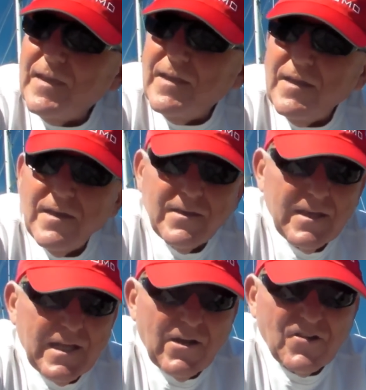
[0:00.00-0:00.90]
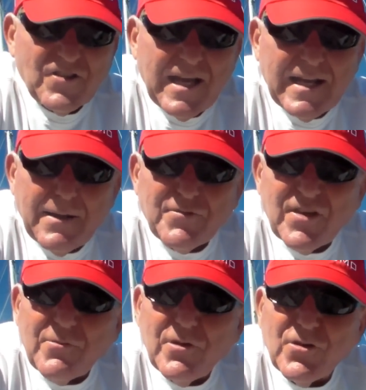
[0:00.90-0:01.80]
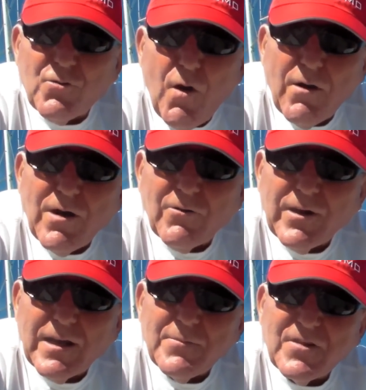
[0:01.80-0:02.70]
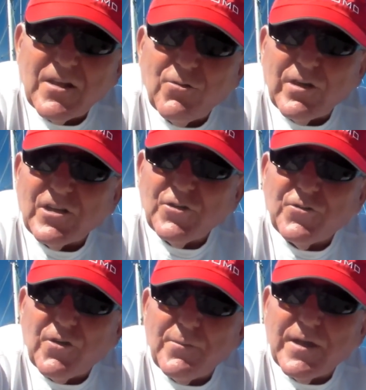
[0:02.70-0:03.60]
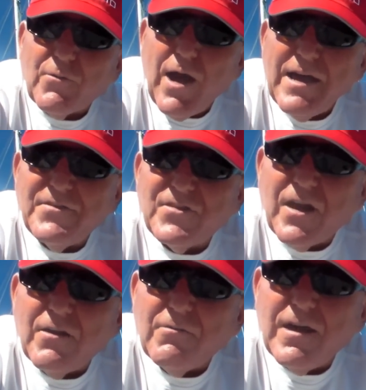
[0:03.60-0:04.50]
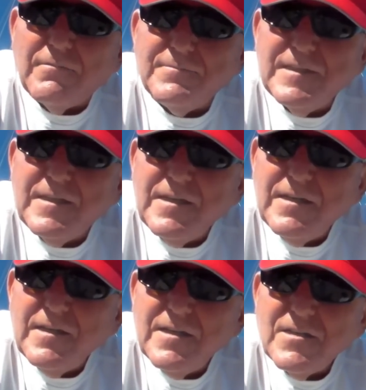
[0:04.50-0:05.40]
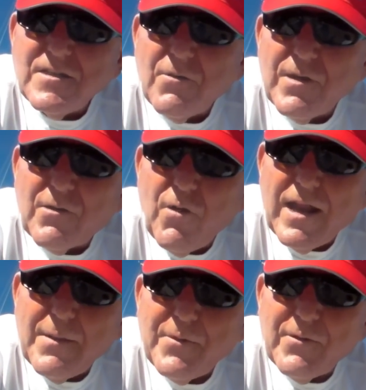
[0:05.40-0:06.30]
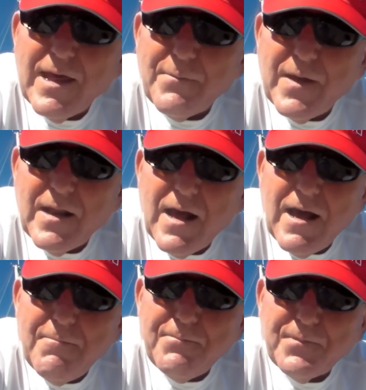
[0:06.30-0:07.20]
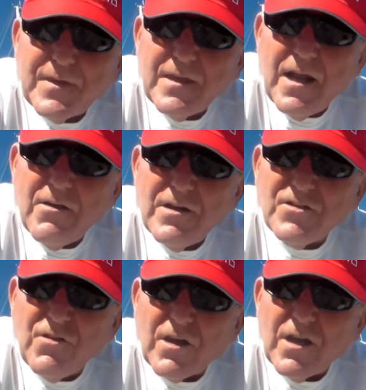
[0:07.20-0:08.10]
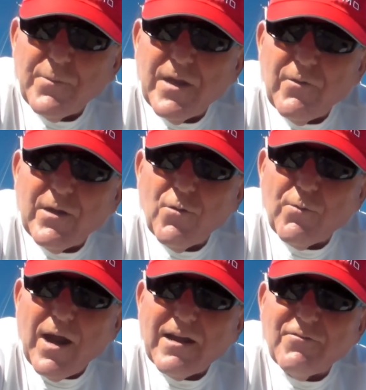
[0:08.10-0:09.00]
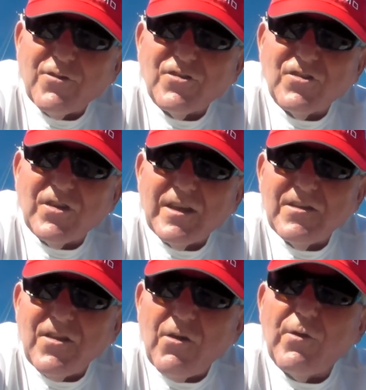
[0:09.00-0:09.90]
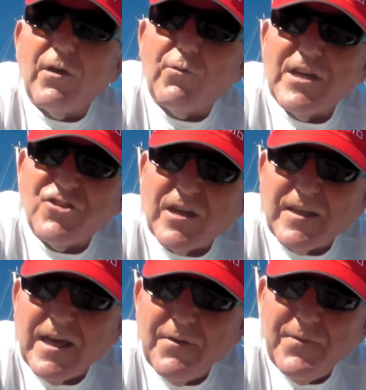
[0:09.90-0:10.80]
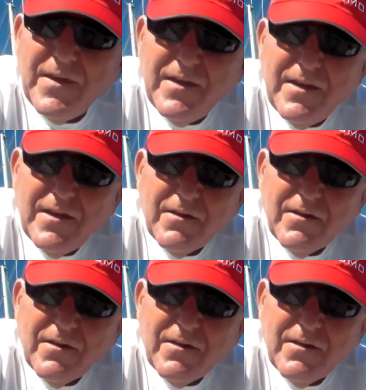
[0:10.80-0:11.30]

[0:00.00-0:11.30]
that boat from North mm-hmm. South New Zealand, mm-hmm. and um, a good friend of mine, Tommy Braidwood, he's also sailing on. I would love to have him sailed with me again this year. He sailed on Loyal with us. So they've got a very good crew,